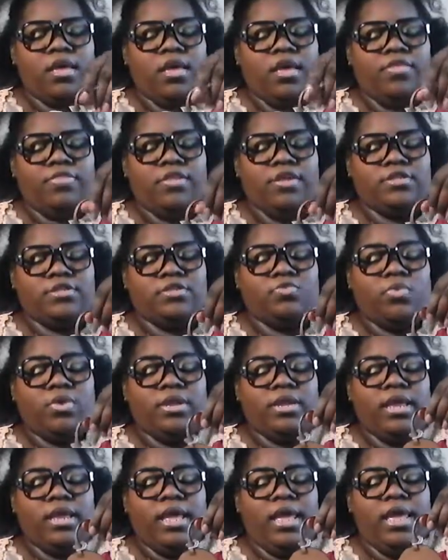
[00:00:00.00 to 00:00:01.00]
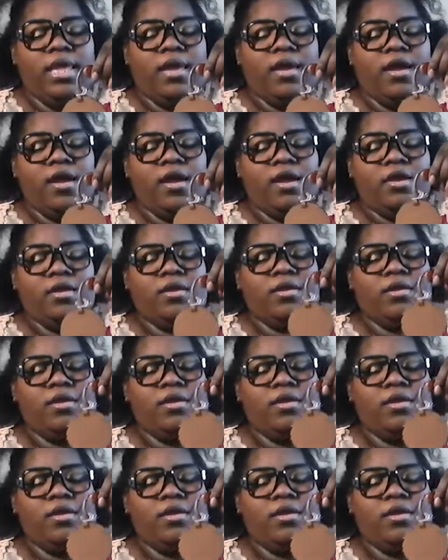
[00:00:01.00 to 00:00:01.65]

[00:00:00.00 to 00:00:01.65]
And this one here,